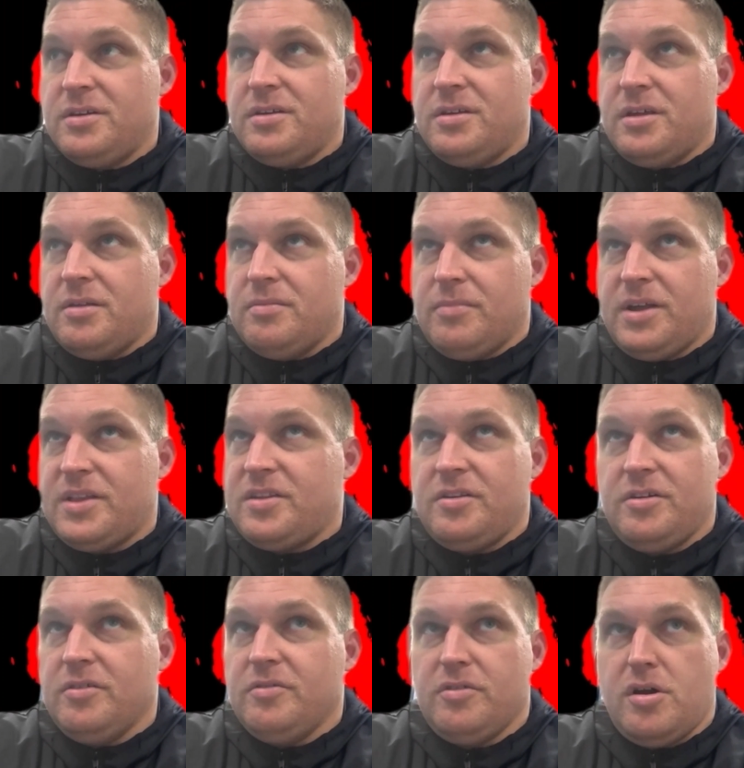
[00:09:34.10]
and my
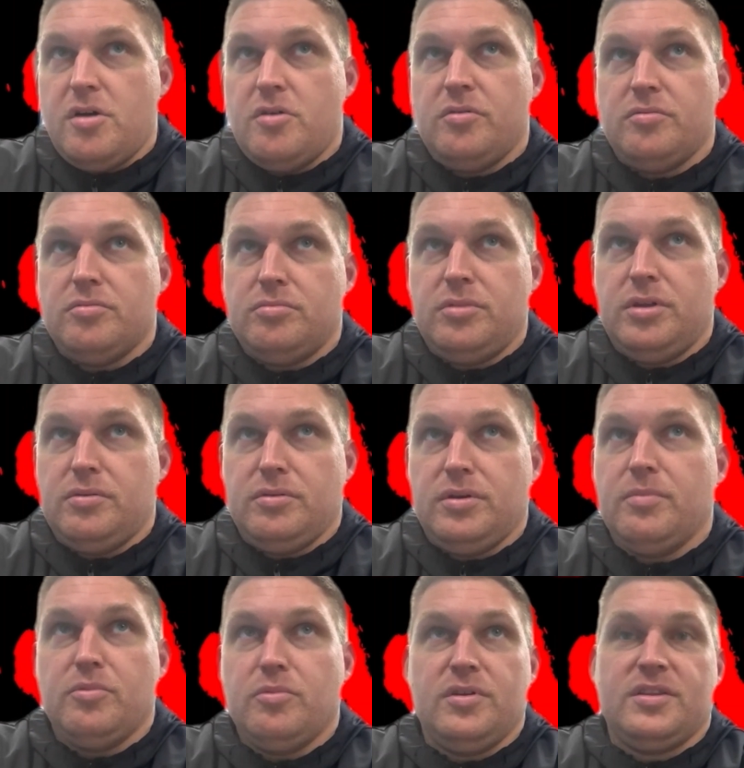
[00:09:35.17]
senior year, we're
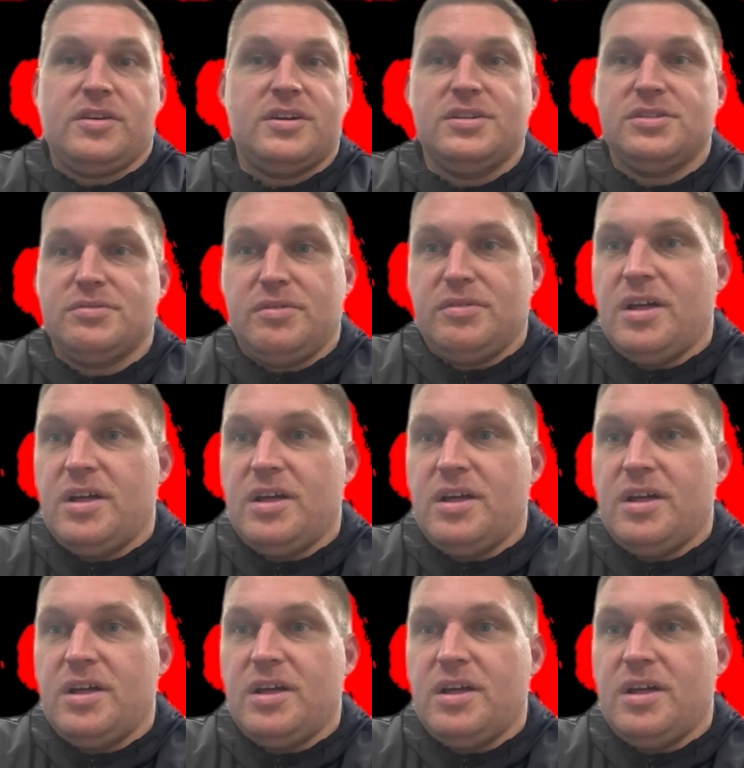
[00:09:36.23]
number one in the country.